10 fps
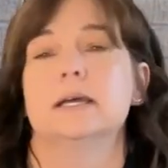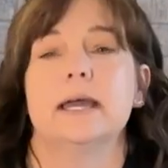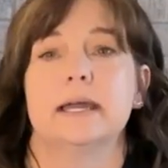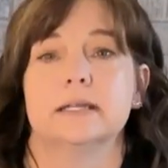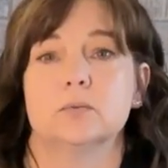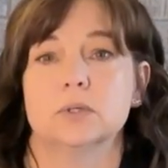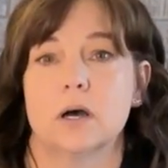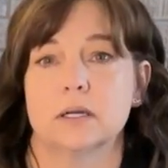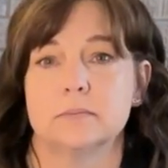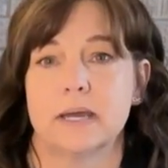and it will
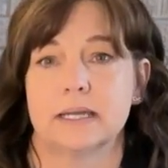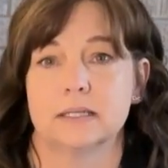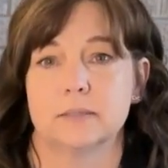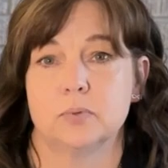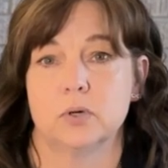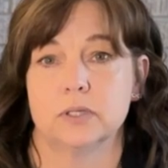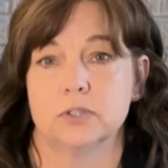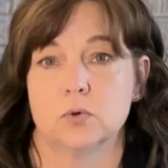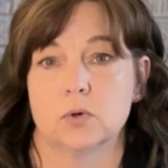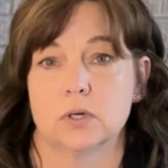automatically put
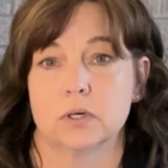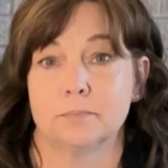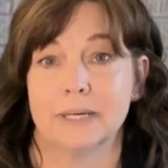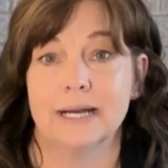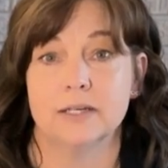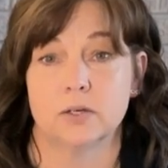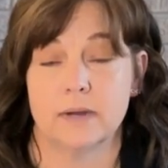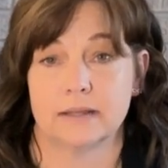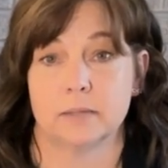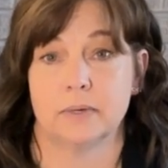your bio
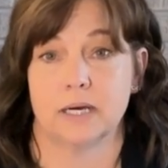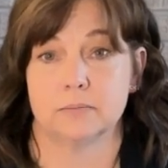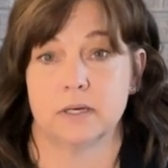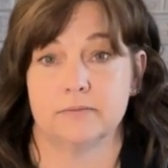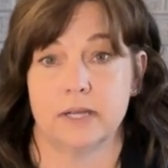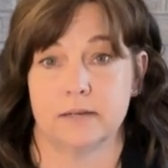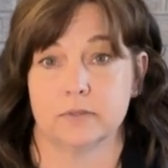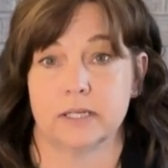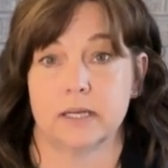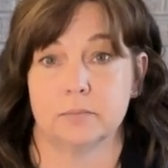at the bottom of
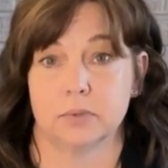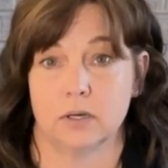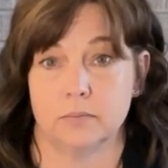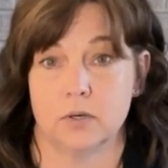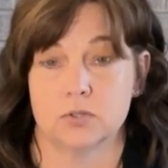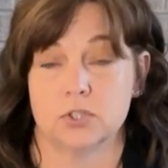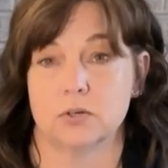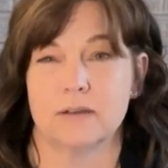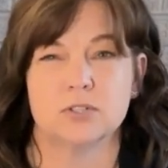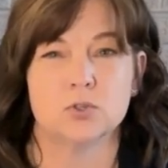every blog post. You
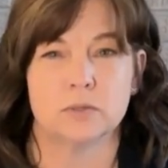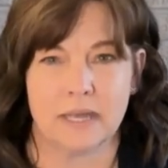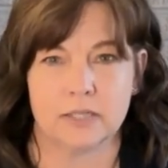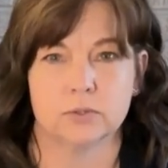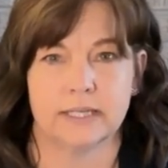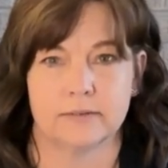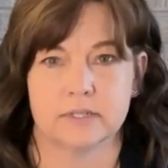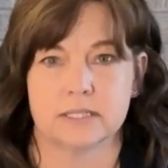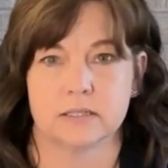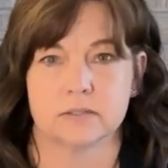don't have to do it manually
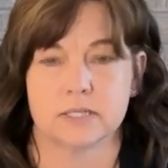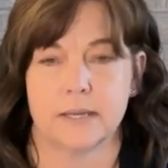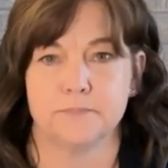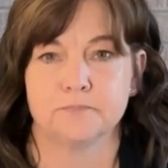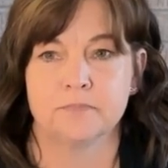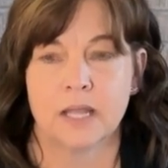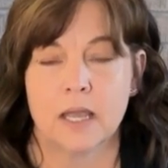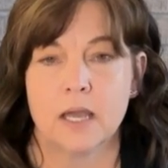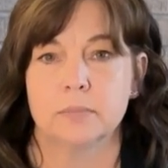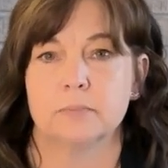every single time.
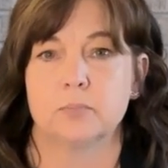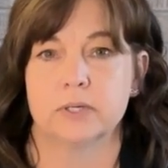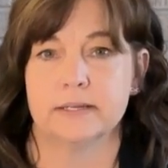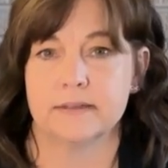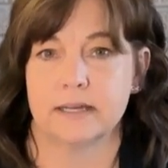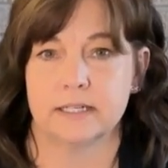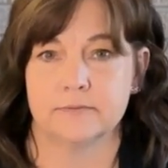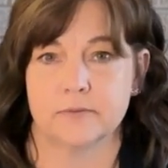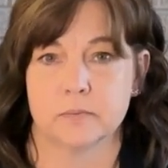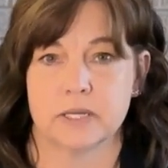But putting that
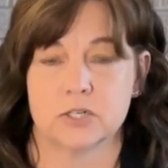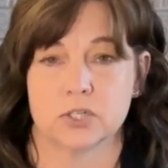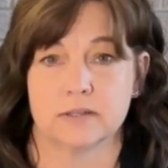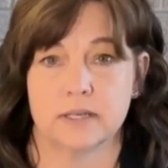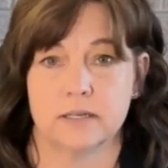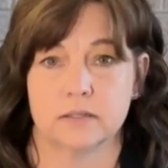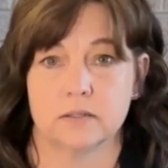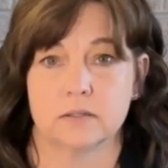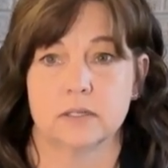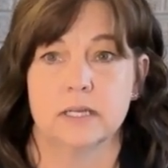information
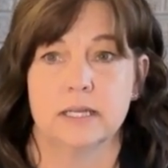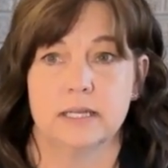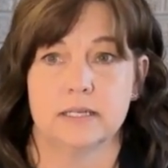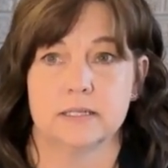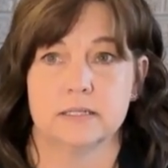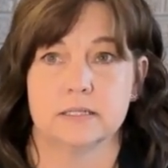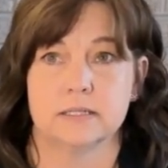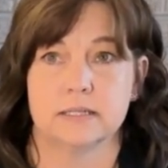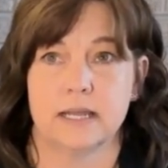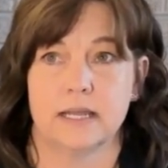there
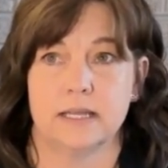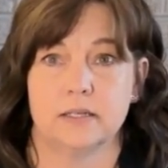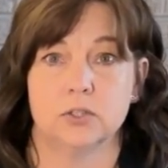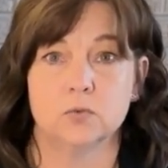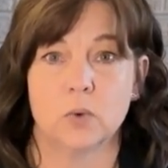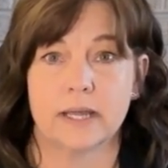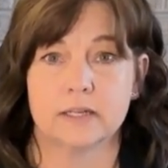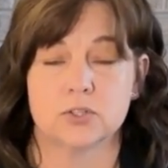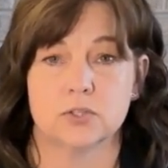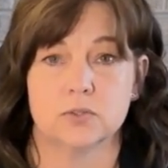is a good way
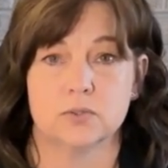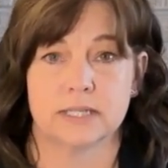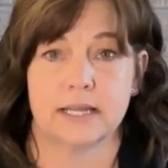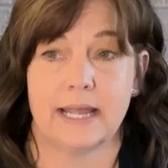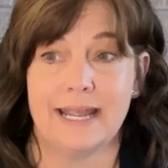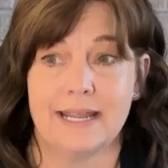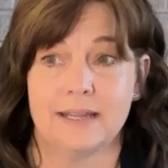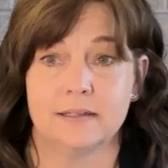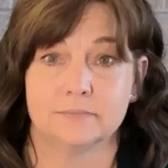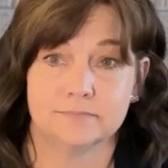to say,
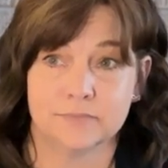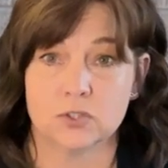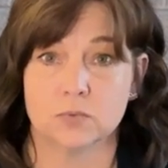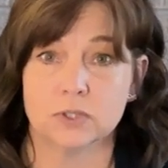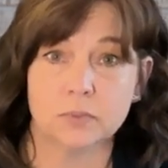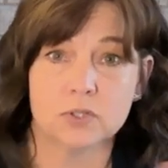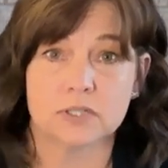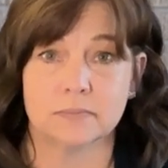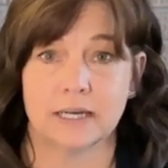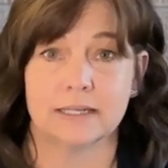hey, there's a real
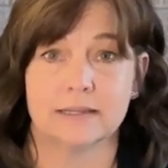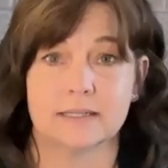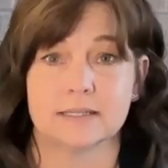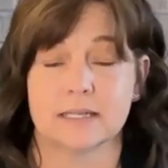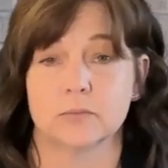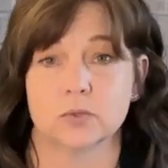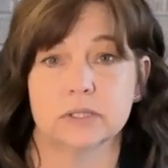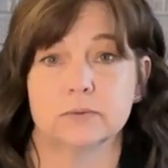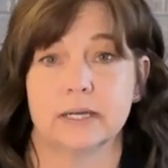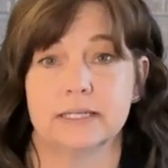person behind this. I'm
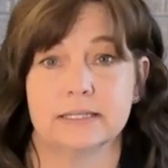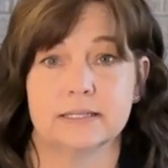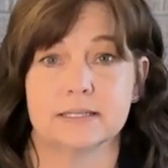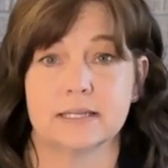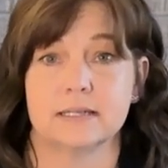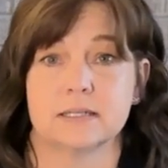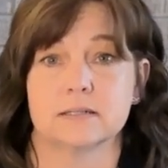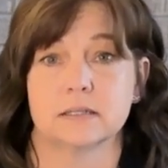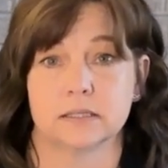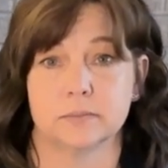really writing this, and
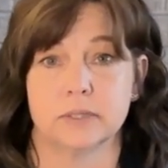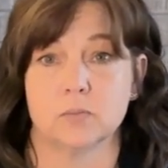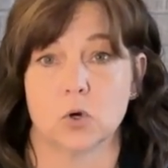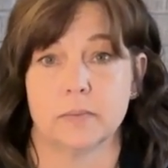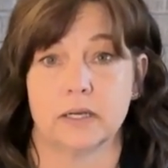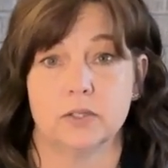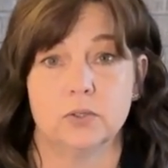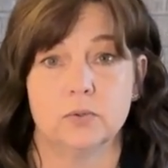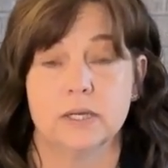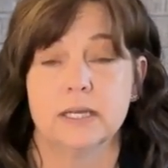tells a little bit more about you